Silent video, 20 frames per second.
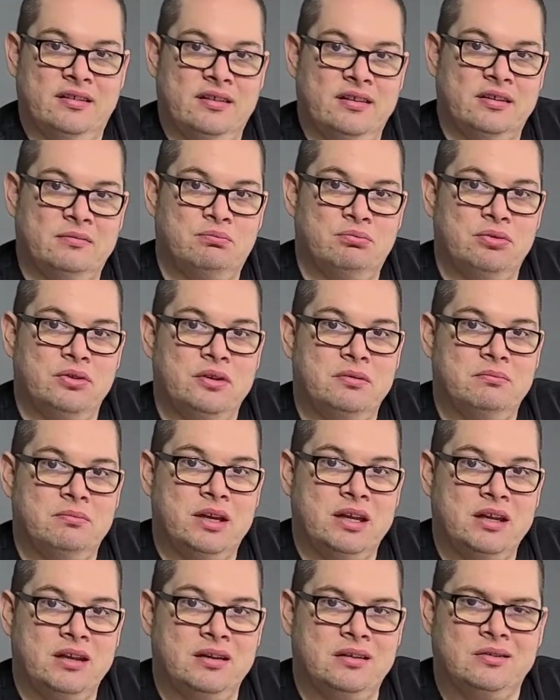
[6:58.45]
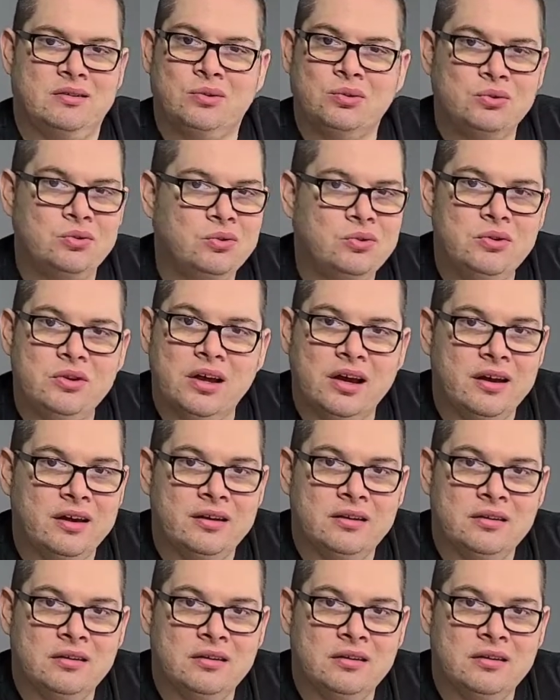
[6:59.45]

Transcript: Like pre-made. Don't do that.